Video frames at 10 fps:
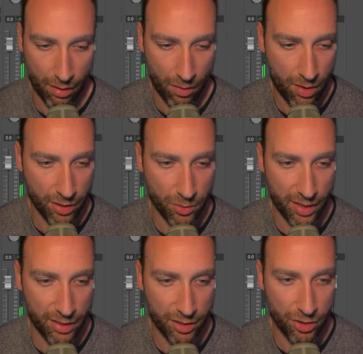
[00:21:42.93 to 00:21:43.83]
Okay, so we
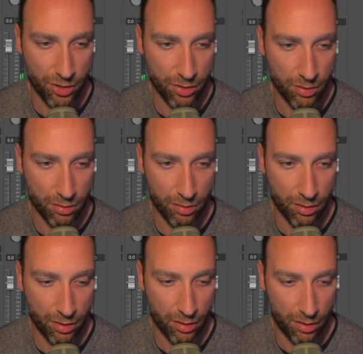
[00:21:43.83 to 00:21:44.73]
can listen to
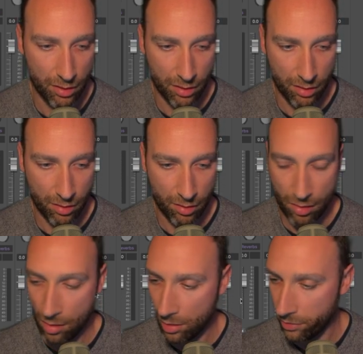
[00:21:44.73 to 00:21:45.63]

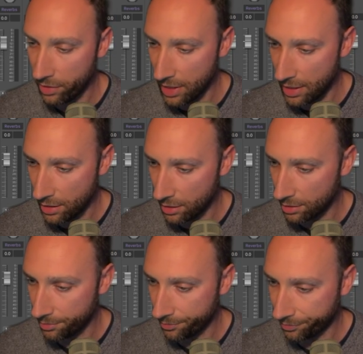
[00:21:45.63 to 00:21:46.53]
all of these.